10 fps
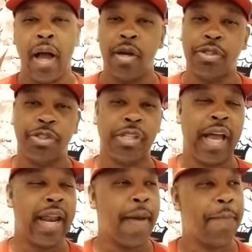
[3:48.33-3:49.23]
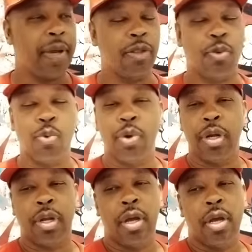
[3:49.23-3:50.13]
understand. I've been through
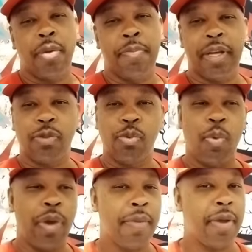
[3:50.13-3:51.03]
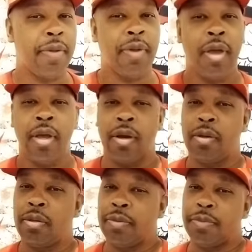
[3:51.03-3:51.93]
it, messing with women.
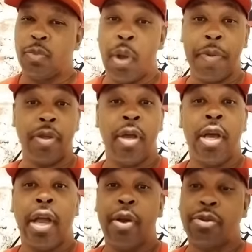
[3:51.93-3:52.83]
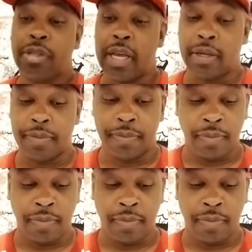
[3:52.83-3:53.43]
Women, here's the thing.